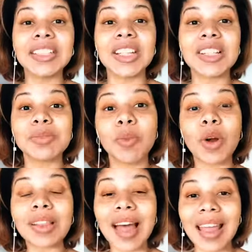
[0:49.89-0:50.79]
she is
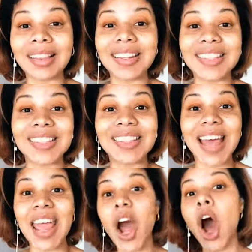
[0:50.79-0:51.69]
more likely to
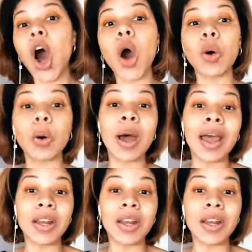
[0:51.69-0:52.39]
say, "Oh,